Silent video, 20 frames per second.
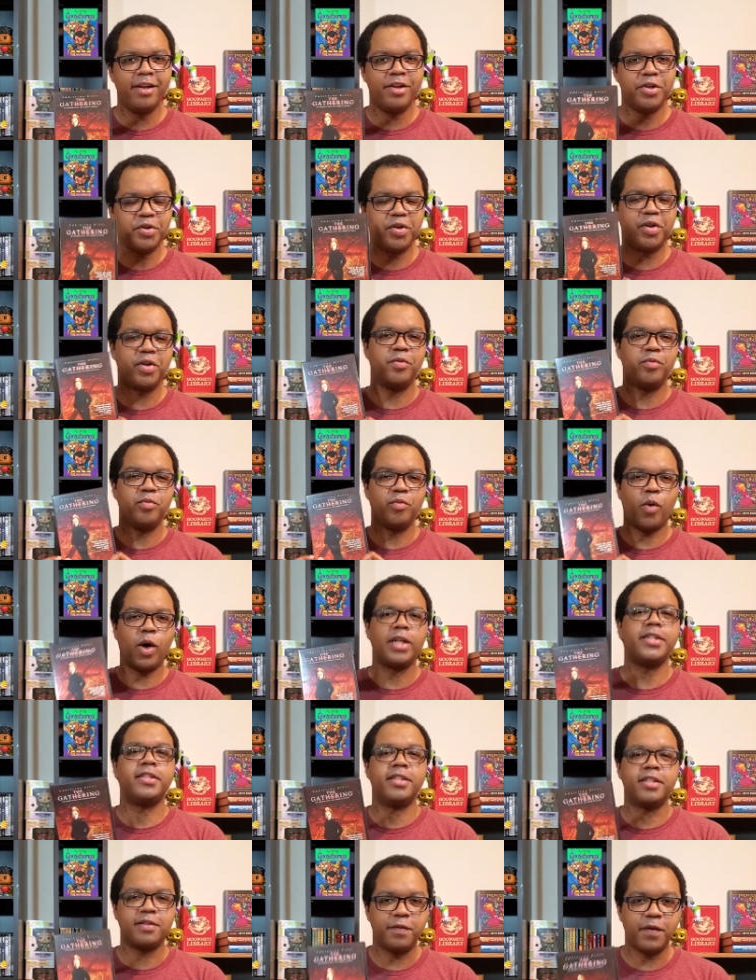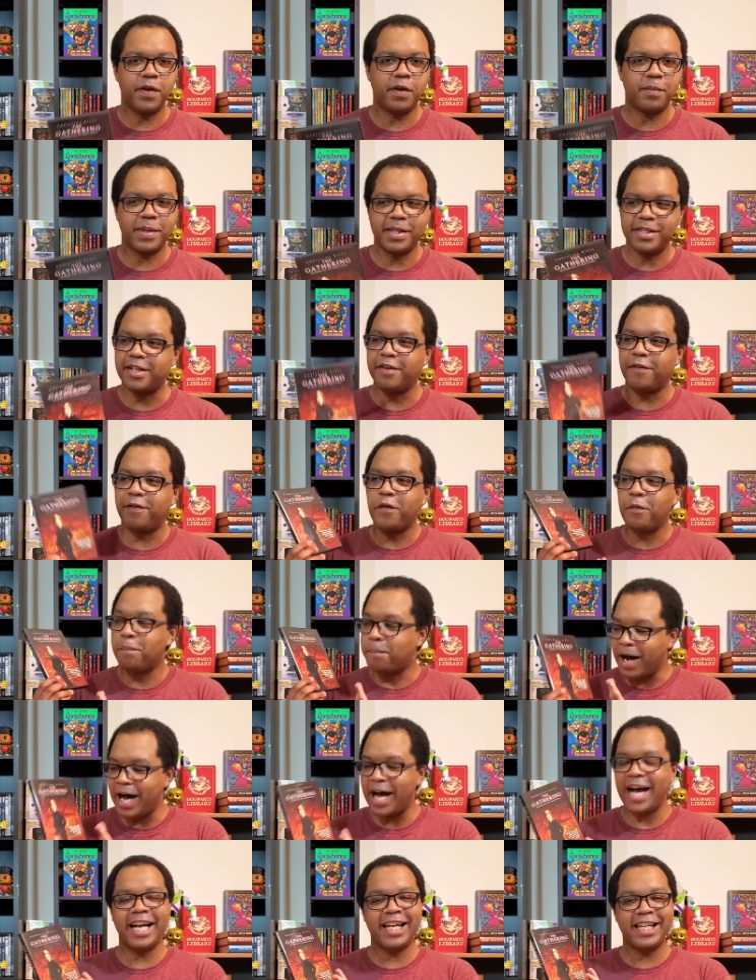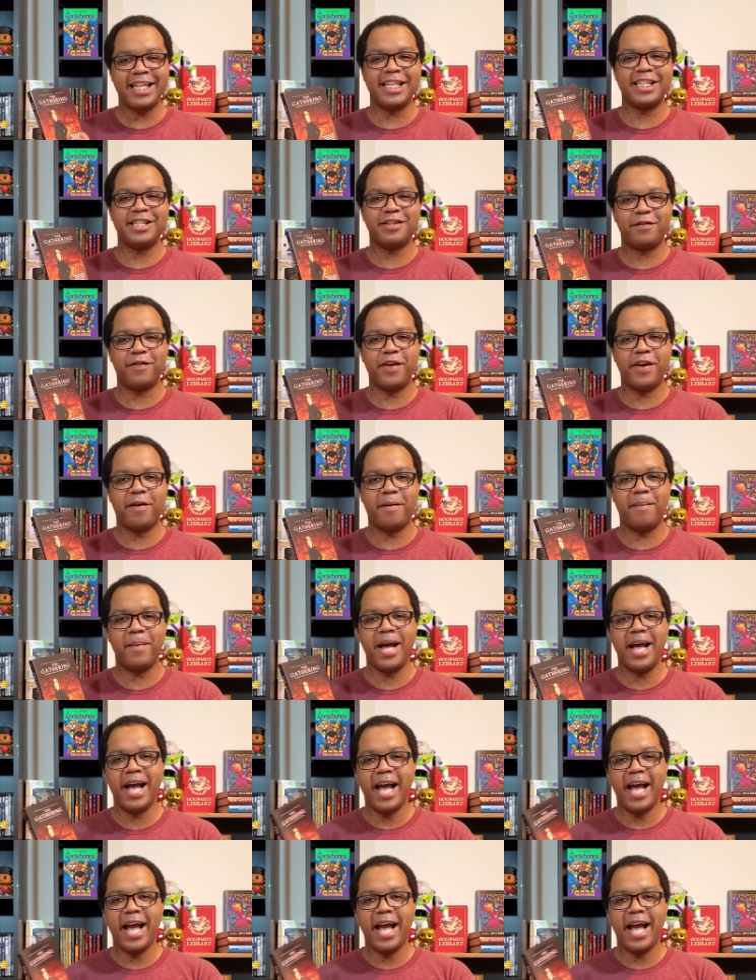you can watch this film, is if you buy this film.